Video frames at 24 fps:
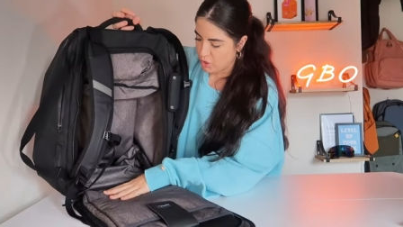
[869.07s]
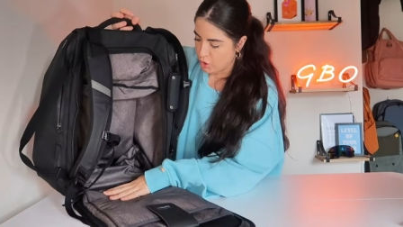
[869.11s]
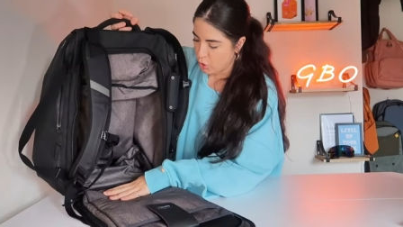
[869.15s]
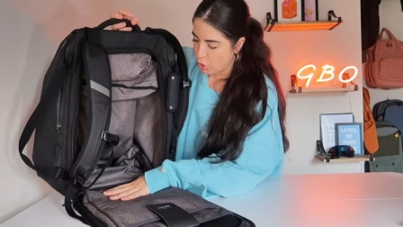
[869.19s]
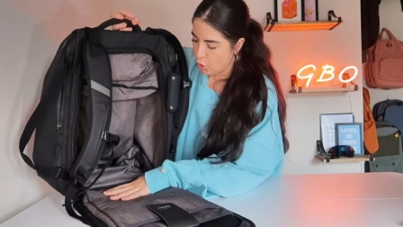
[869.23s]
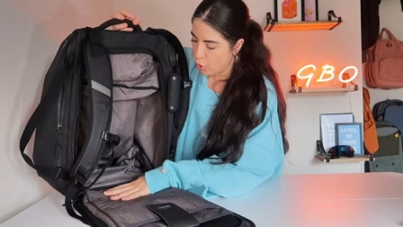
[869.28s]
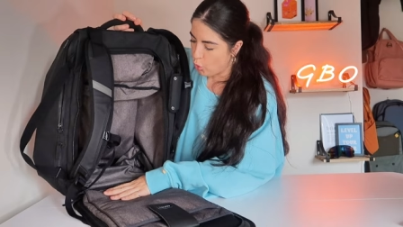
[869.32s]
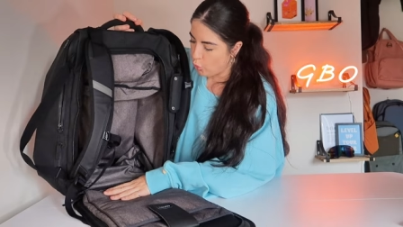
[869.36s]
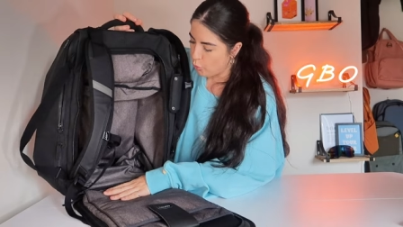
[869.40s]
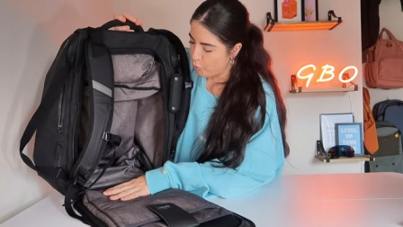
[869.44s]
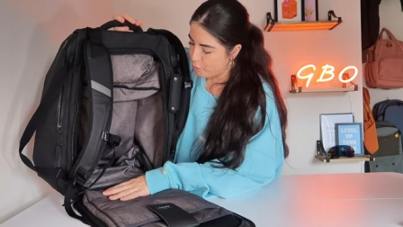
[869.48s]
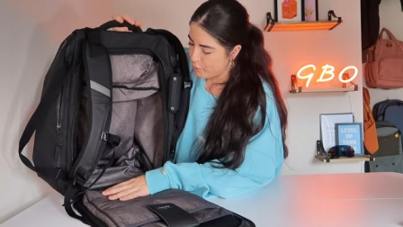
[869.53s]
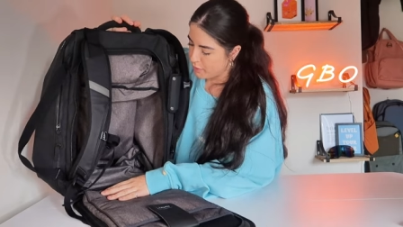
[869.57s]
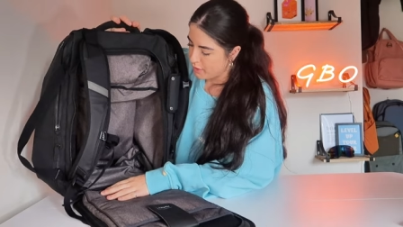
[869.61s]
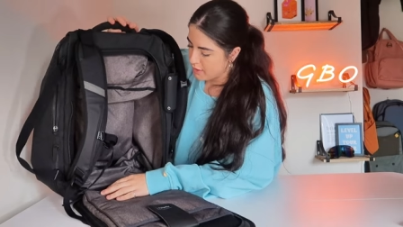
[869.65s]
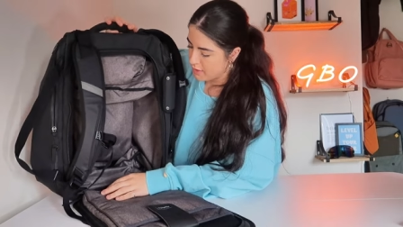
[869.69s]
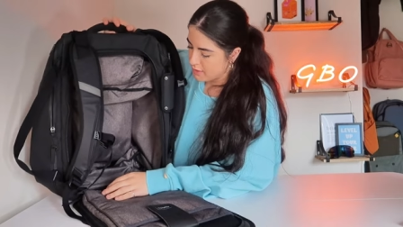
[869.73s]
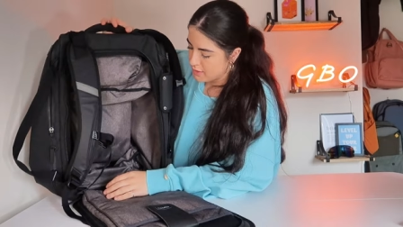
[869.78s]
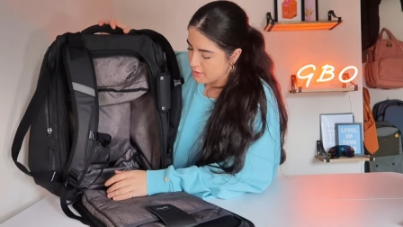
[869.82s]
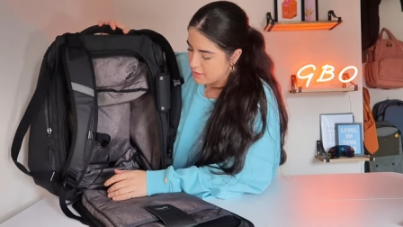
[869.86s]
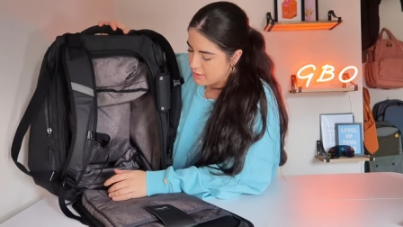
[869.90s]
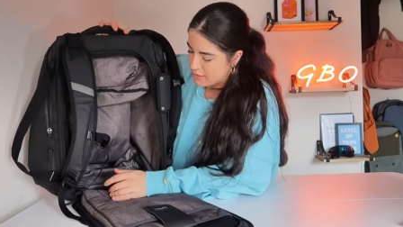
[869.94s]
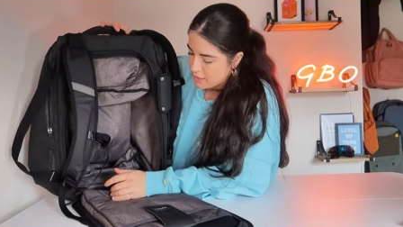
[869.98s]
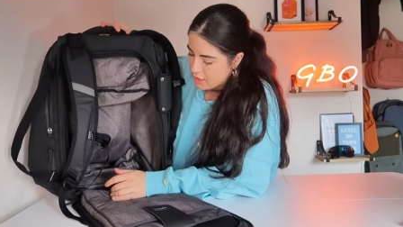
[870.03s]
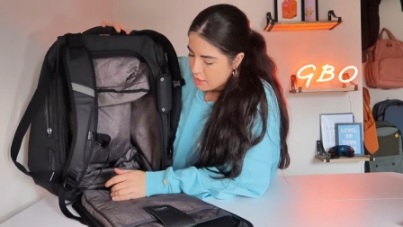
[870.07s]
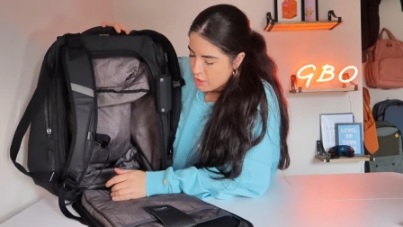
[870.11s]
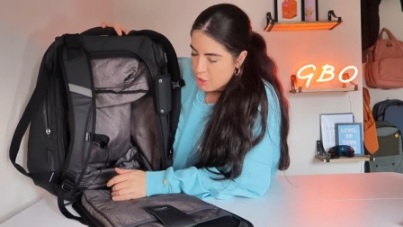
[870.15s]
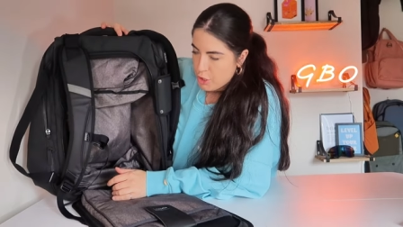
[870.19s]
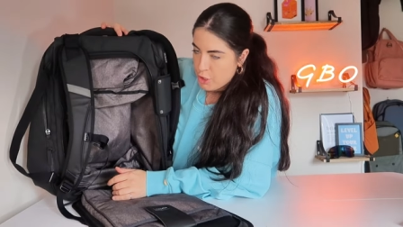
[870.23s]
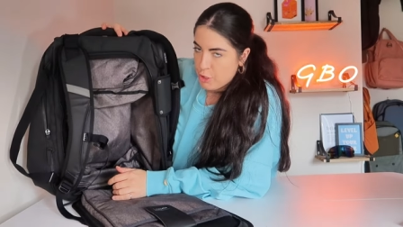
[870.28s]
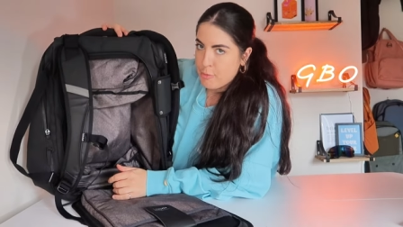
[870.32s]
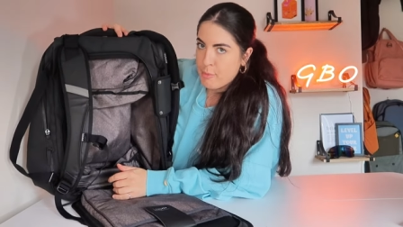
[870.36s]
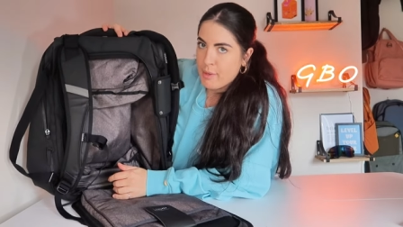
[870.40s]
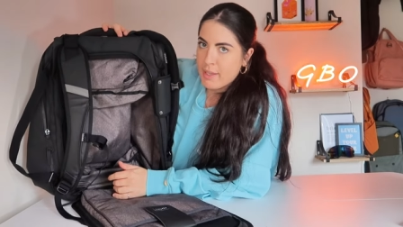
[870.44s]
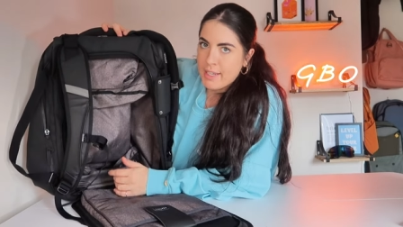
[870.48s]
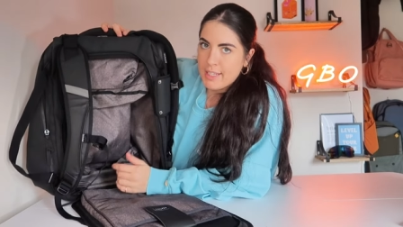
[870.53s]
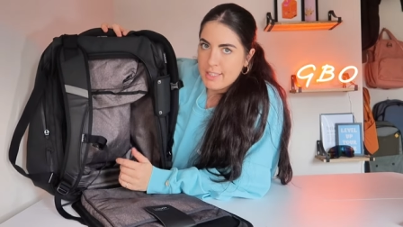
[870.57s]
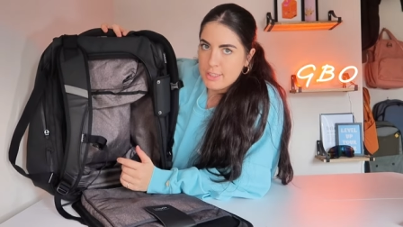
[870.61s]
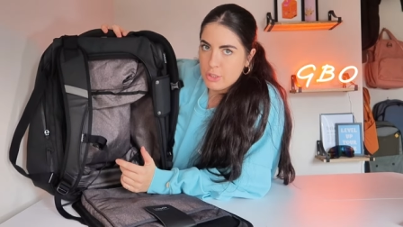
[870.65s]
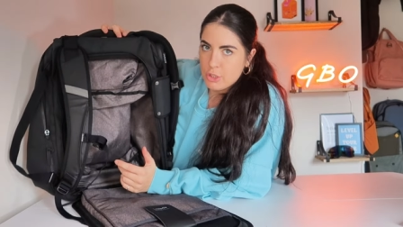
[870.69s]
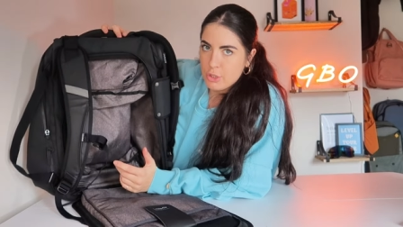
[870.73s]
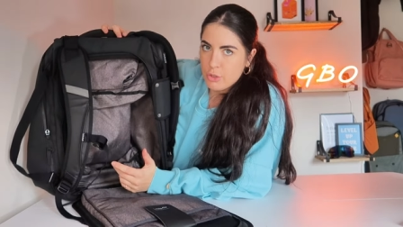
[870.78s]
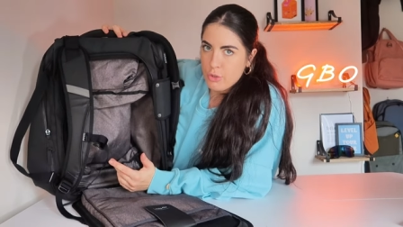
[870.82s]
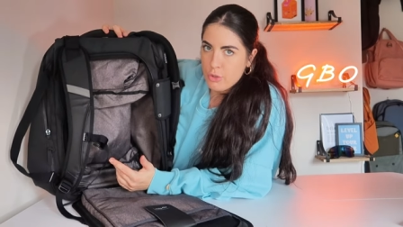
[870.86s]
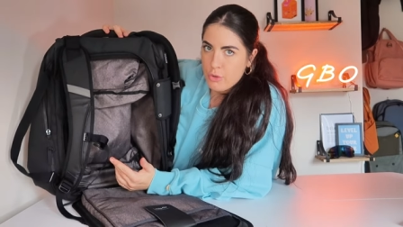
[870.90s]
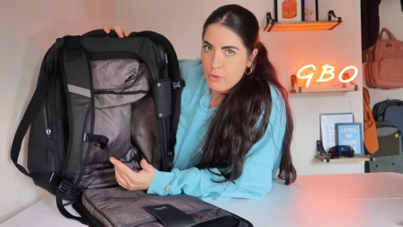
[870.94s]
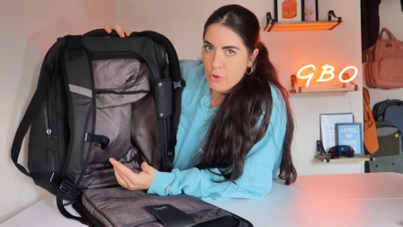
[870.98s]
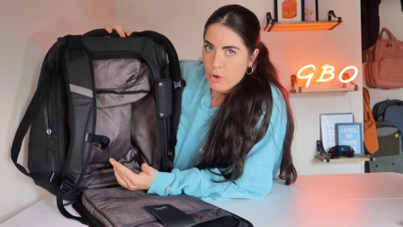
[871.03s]
So opens, Nomatic
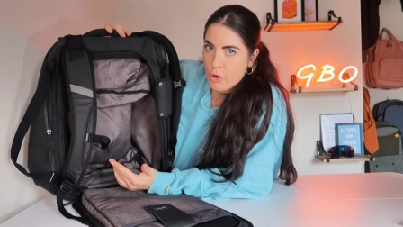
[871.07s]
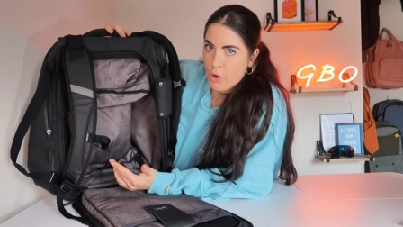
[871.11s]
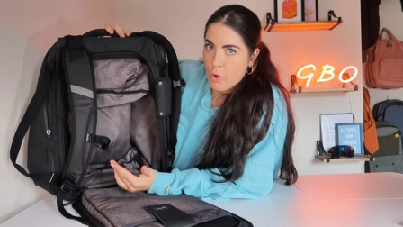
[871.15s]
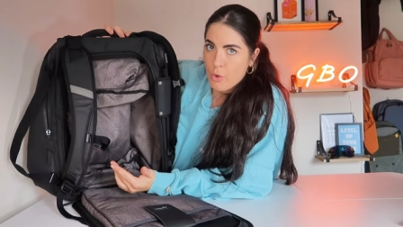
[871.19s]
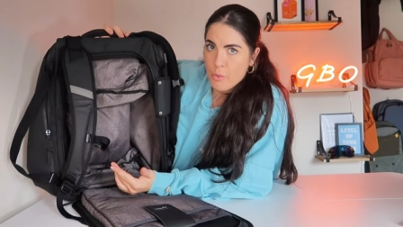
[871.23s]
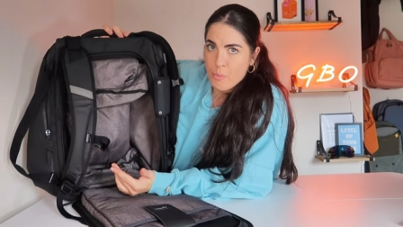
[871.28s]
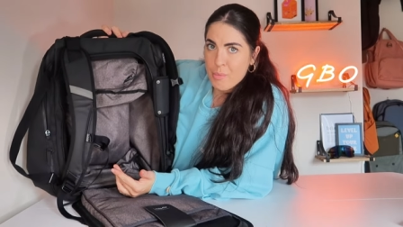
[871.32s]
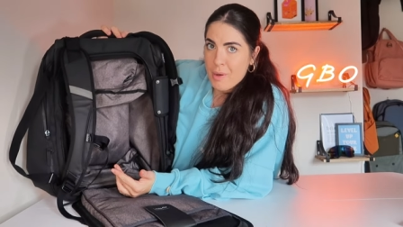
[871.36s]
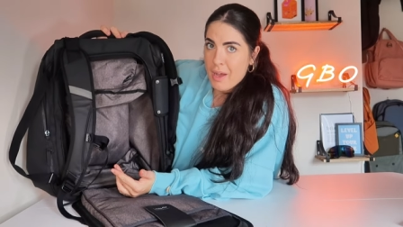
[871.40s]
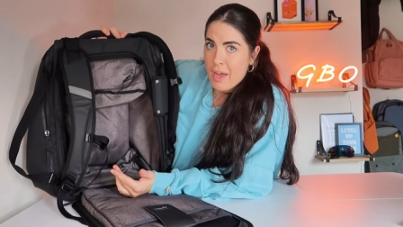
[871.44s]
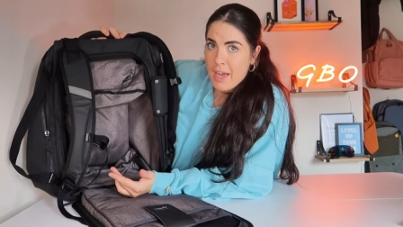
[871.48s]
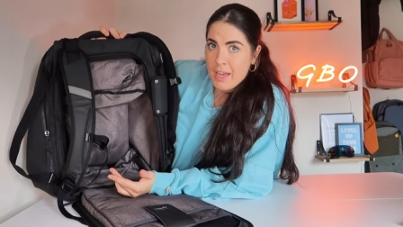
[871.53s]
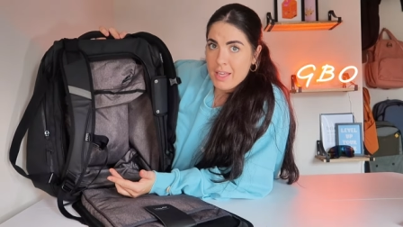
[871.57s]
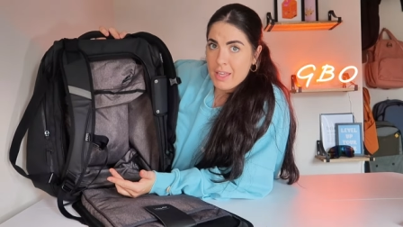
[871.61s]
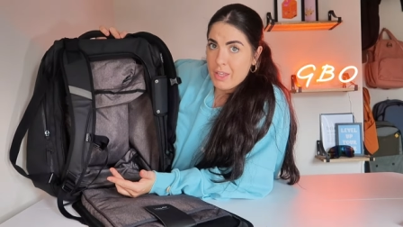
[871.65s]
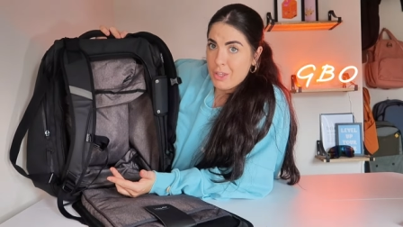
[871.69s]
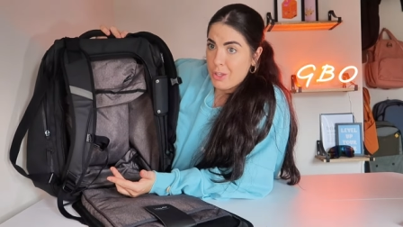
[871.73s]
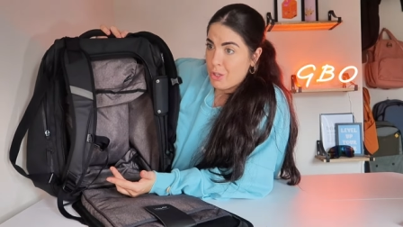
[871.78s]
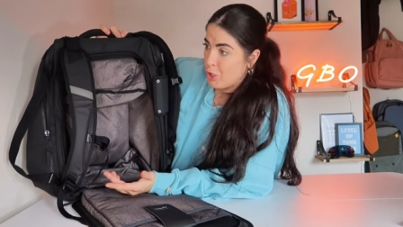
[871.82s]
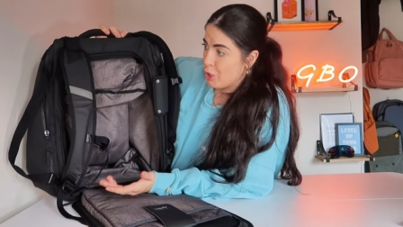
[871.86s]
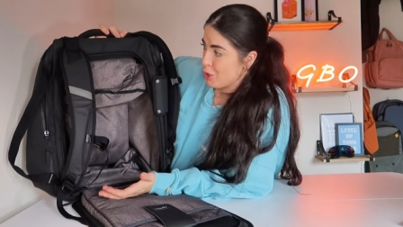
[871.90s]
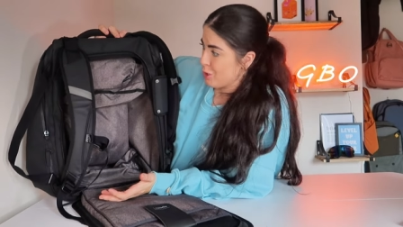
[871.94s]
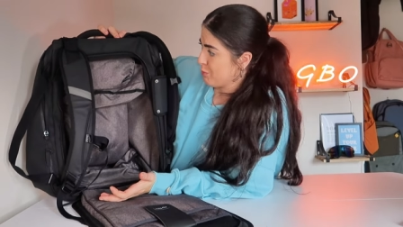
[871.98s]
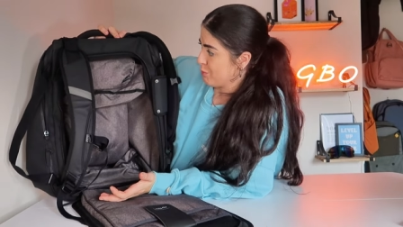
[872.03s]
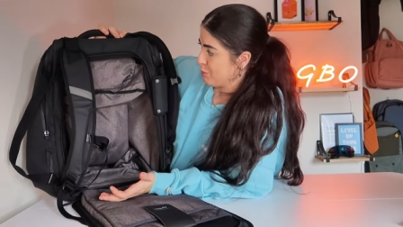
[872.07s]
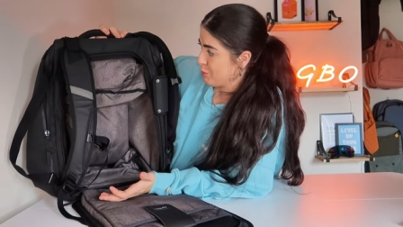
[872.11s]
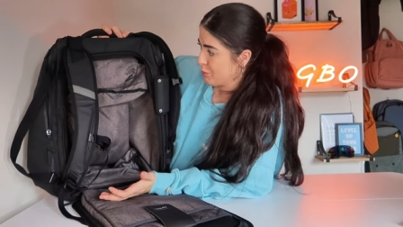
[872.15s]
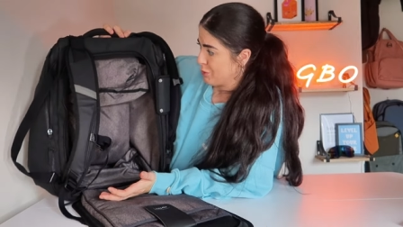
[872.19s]
do their own packing cubes,